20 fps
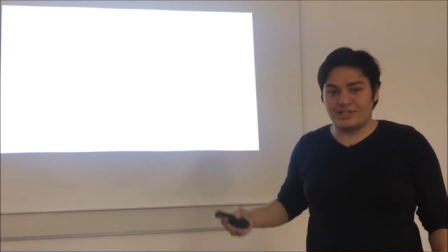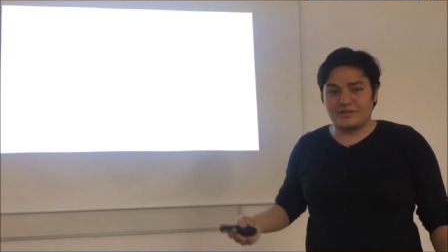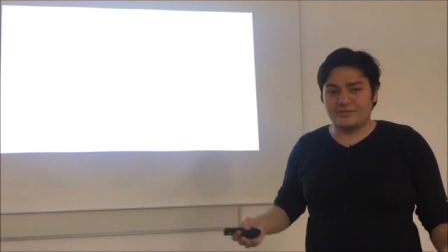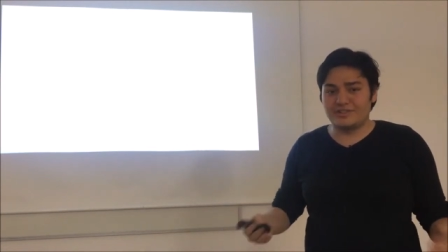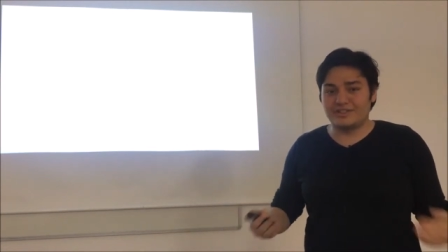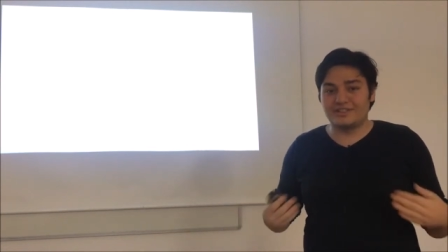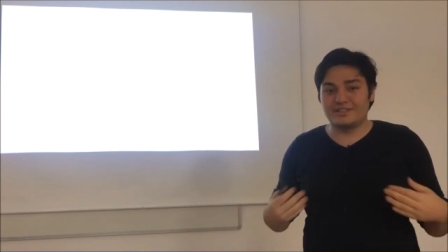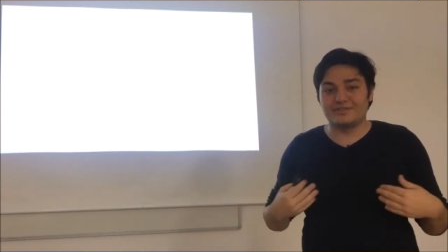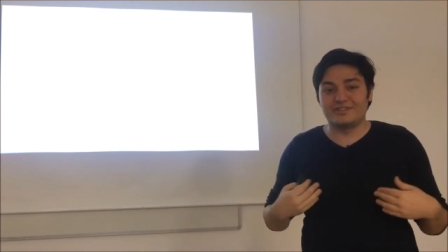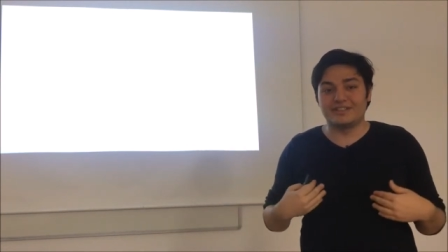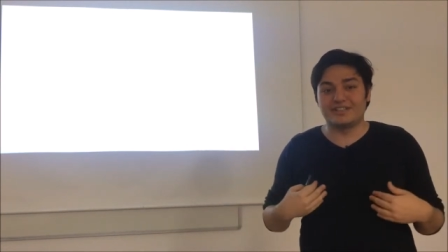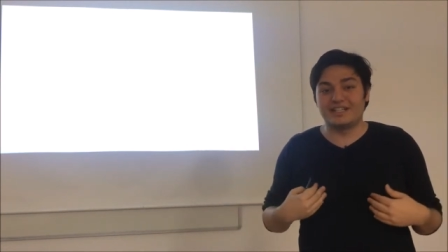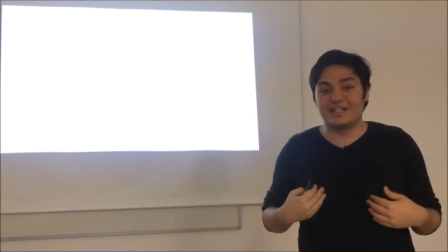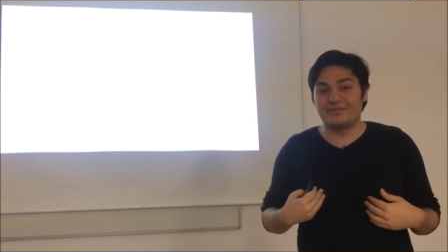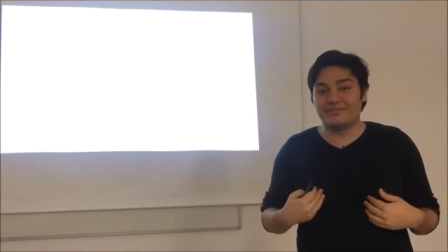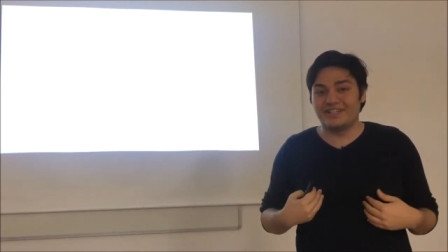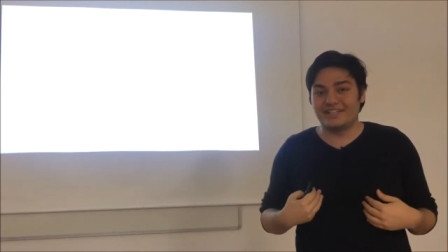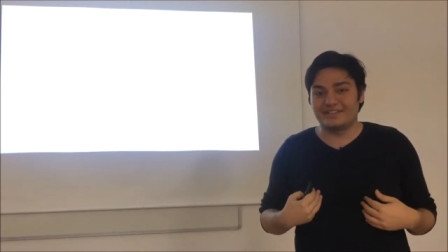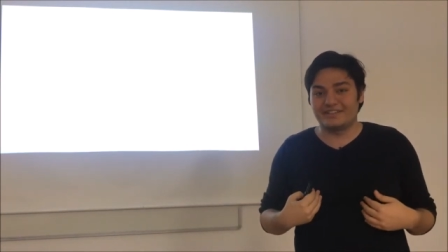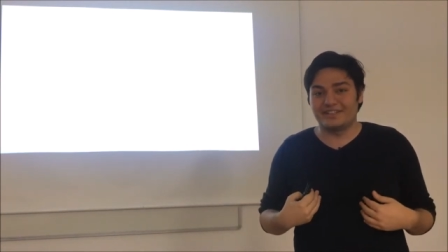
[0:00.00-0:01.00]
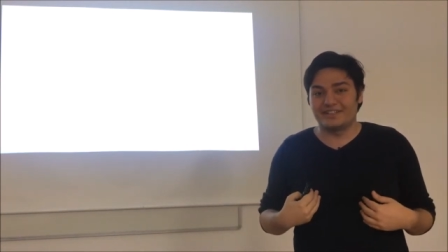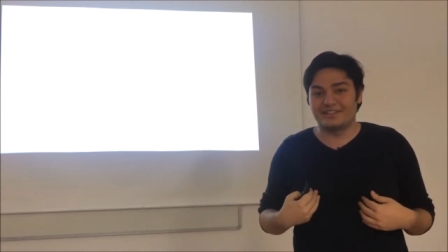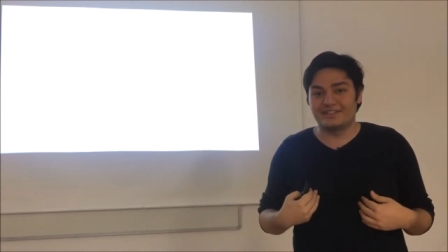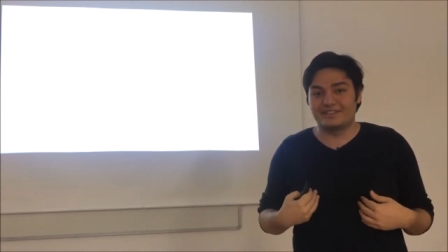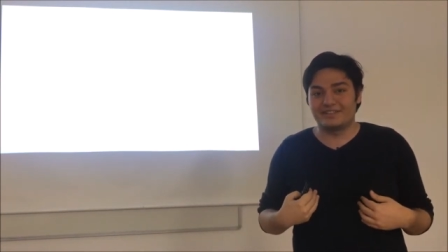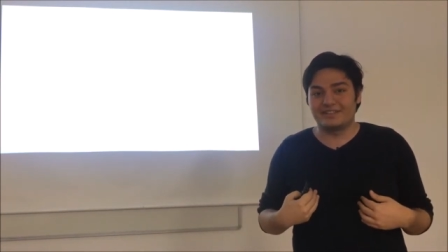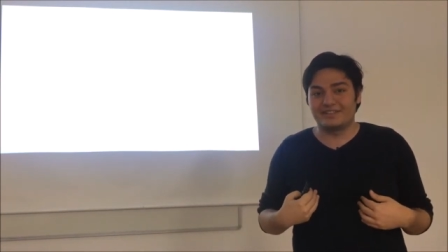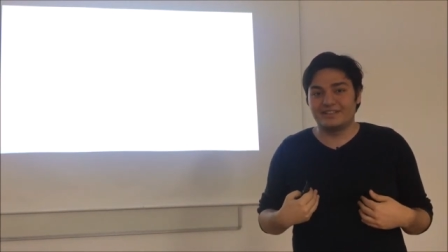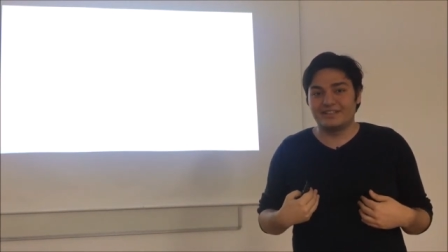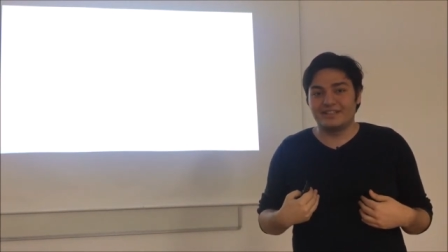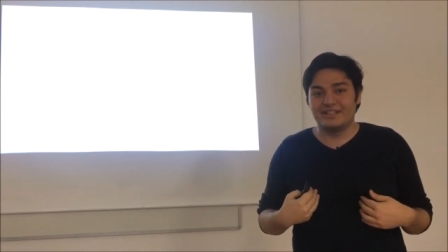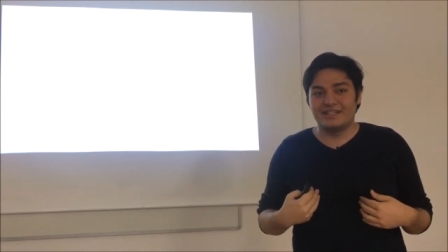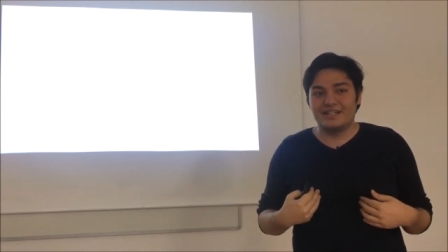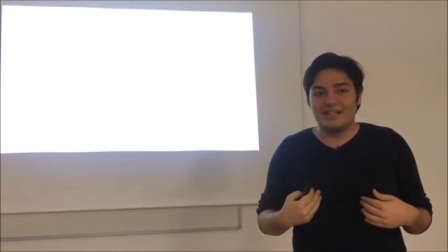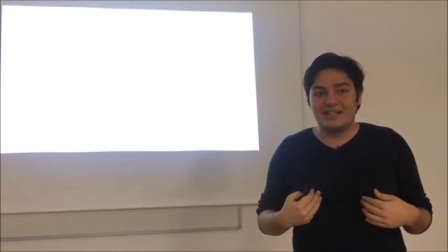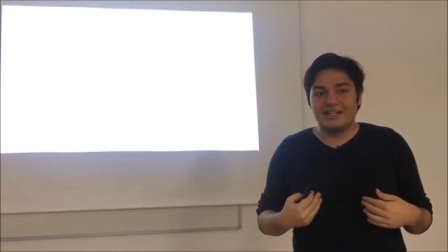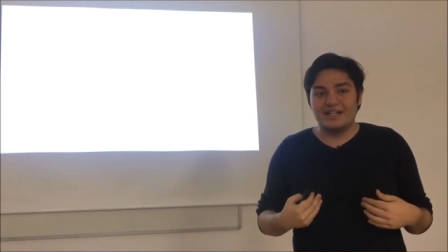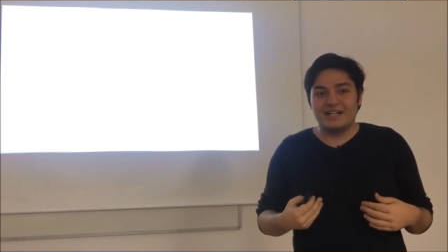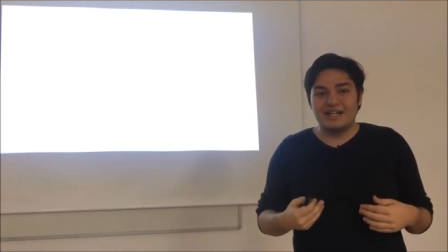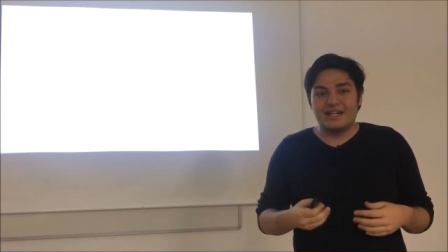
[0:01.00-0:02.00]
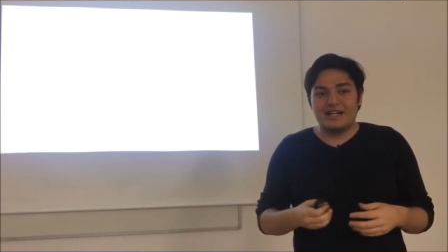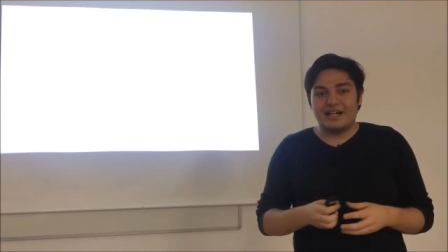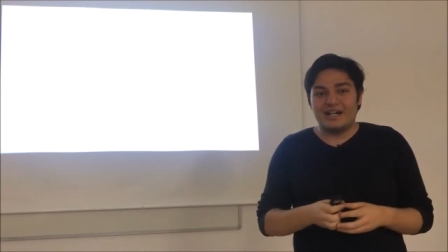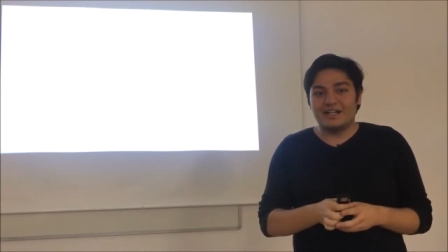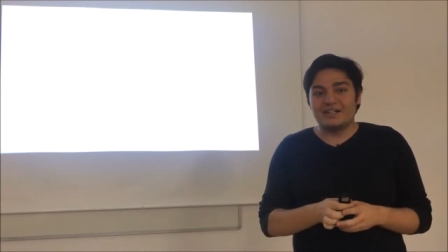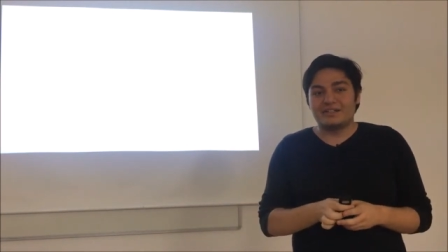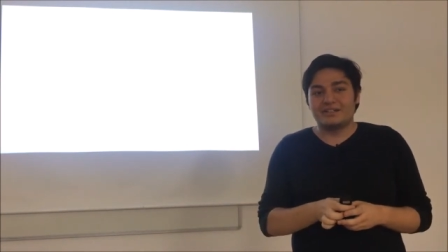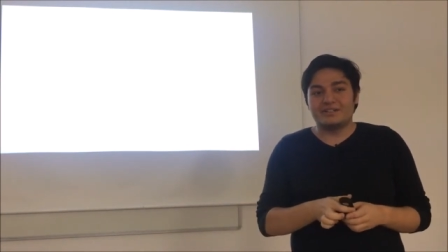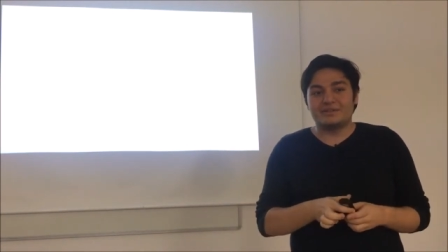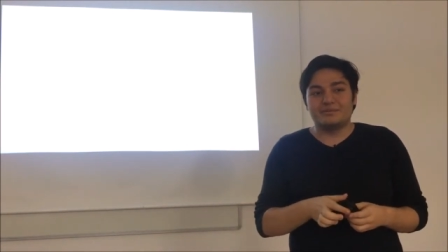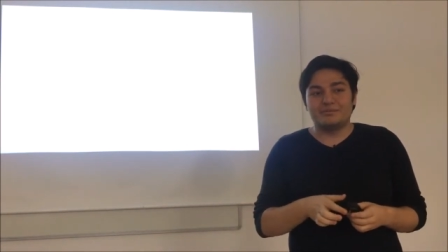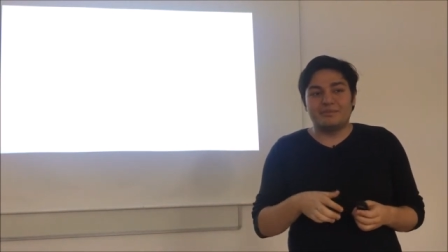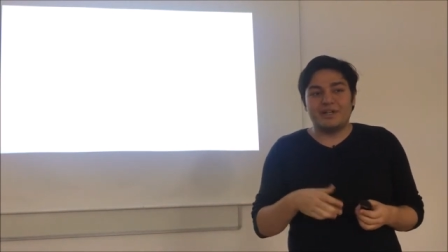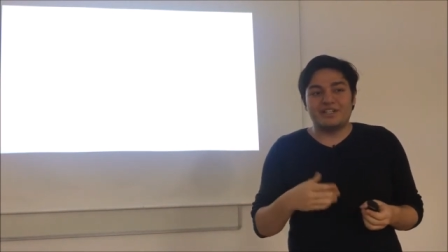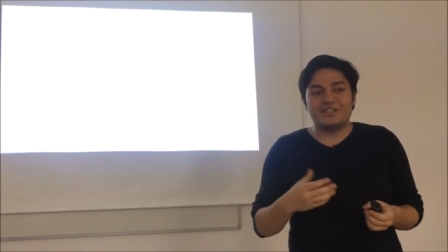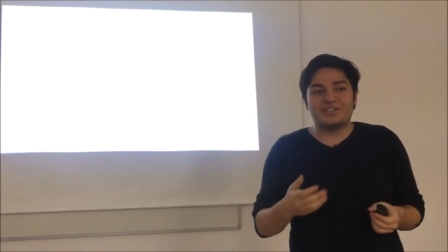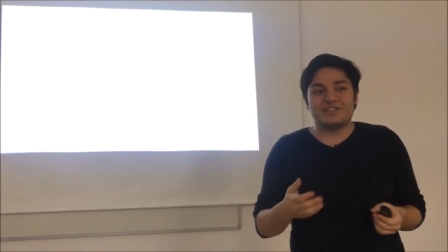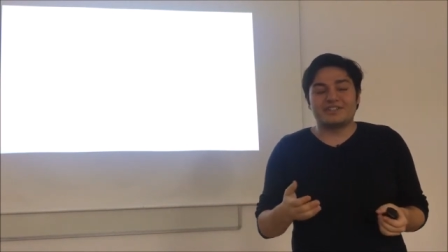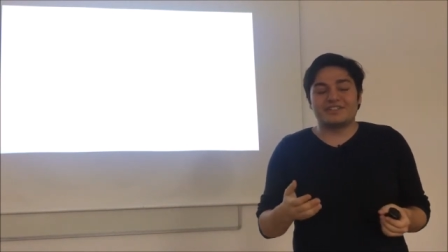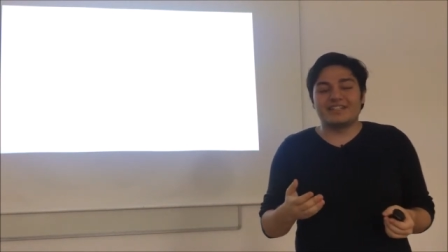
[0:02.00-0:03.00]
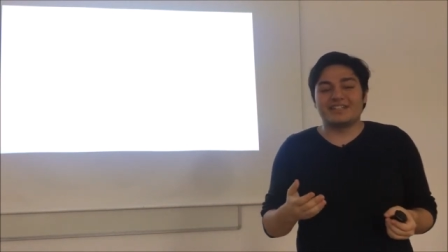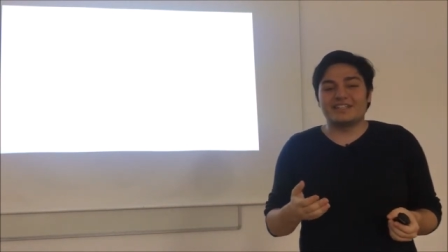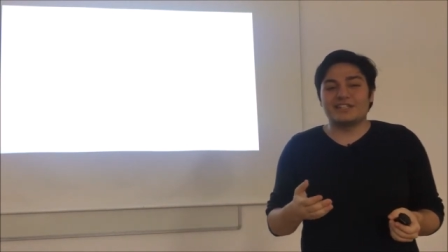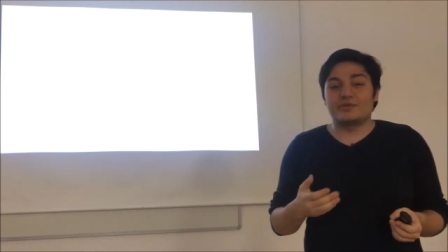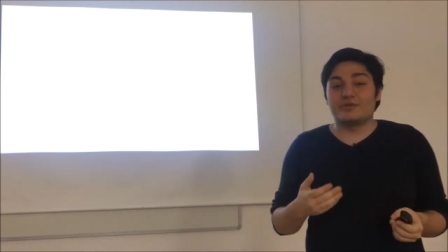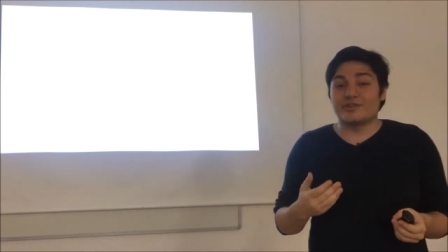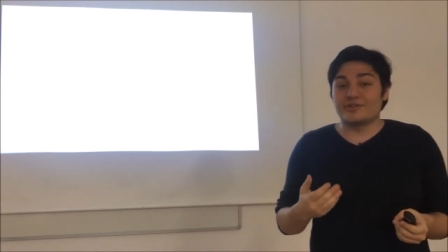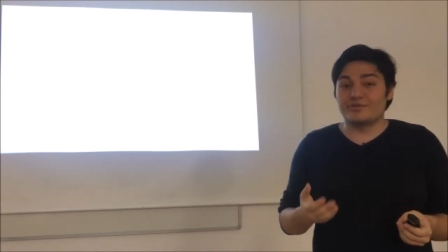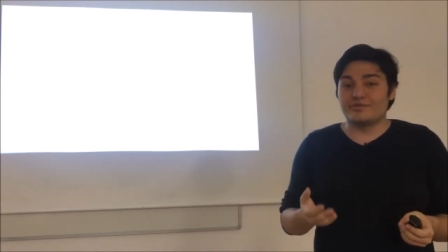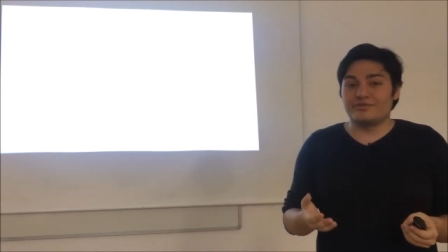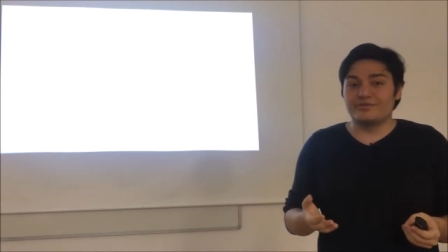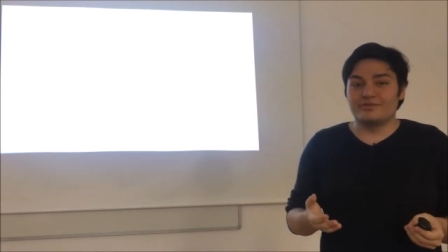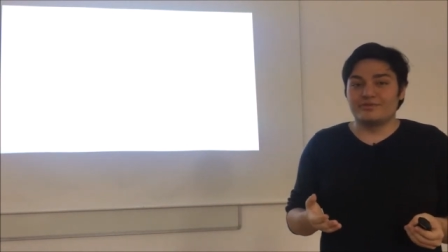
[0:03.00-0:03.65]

how it will affect us. I mentioned that it was